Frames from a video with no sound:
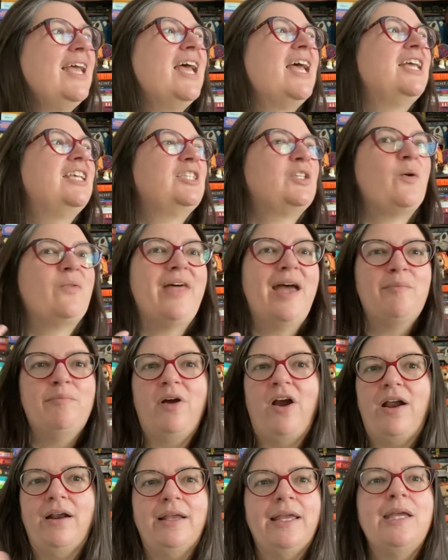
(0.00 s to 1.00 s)
So that
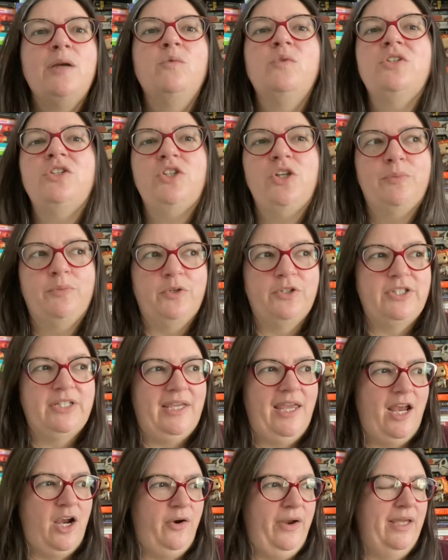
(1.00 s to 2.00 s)
part, it was super scary.